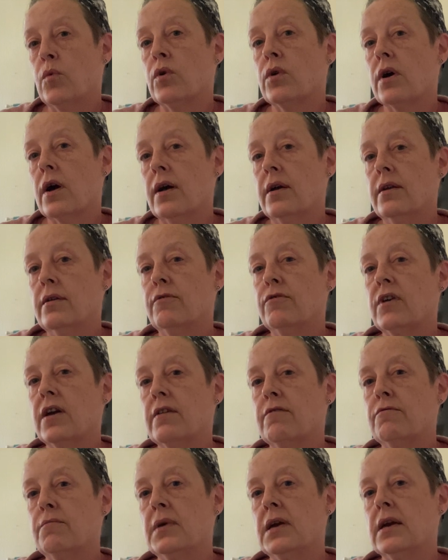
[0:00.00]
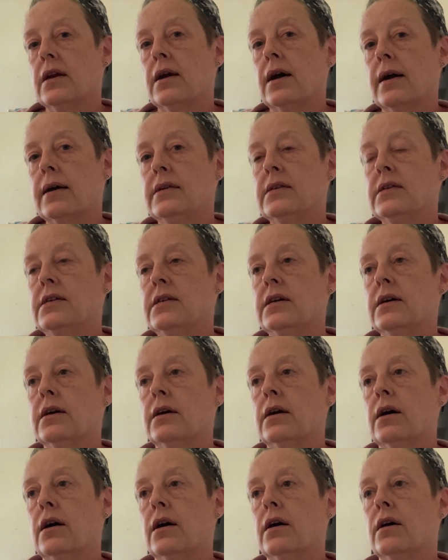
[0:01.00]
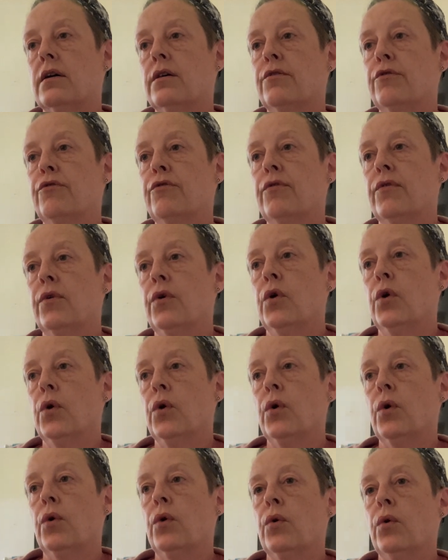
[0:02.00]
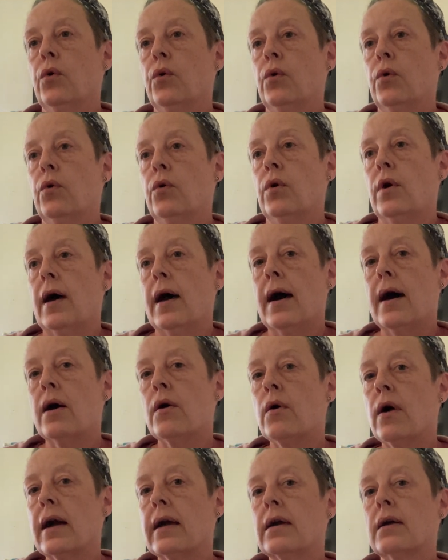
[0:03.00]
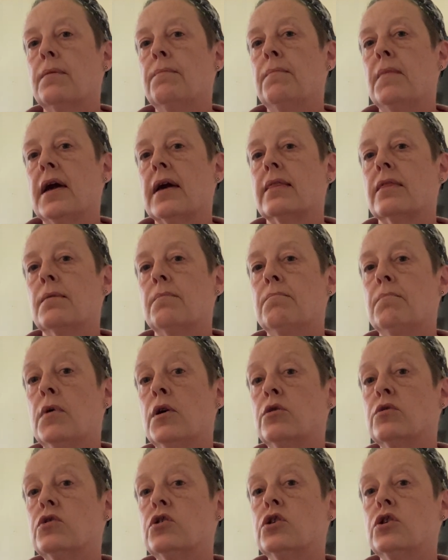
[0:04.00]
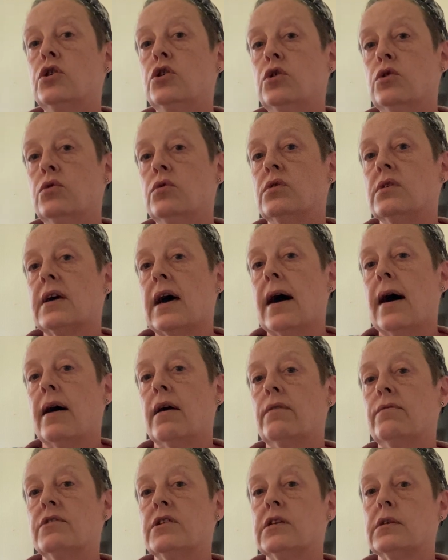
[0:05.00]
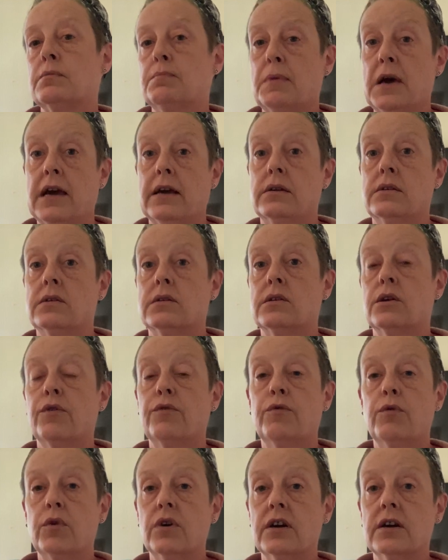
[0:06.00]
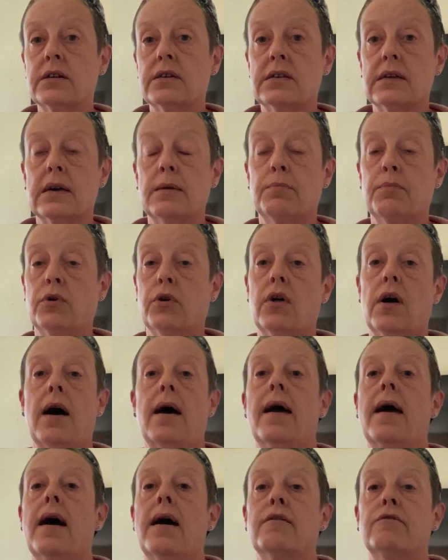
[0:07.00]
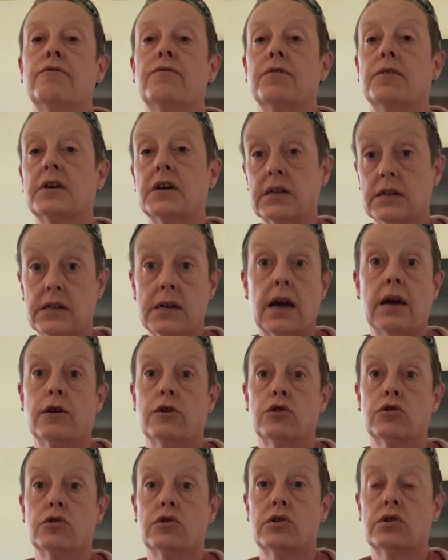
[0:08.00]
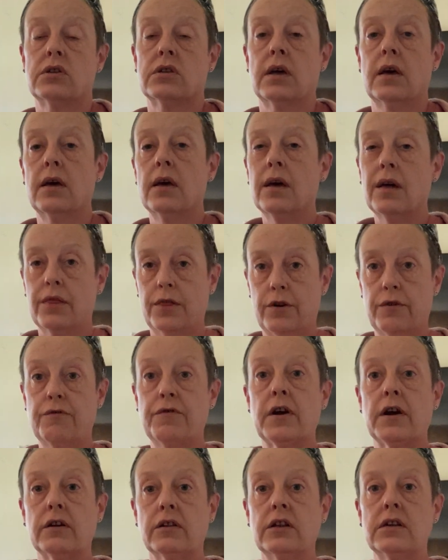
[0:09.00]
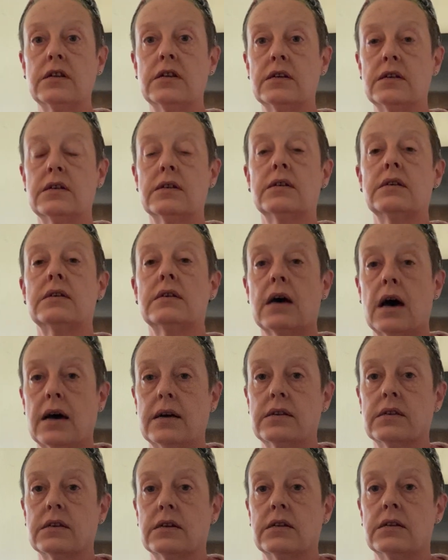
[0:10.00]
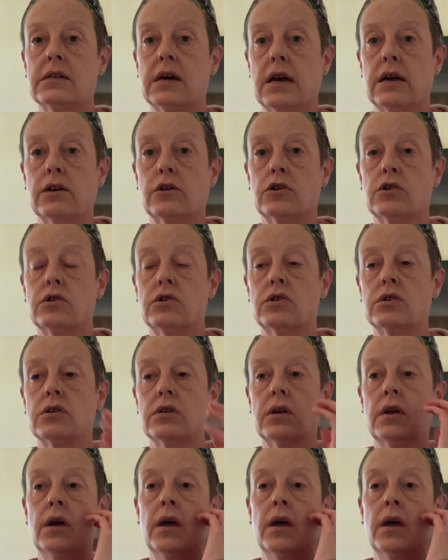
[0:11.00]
will kind of give me an idea of how I can make the most use out of a space. So for example, I have containers. They're fairly decent sized containers.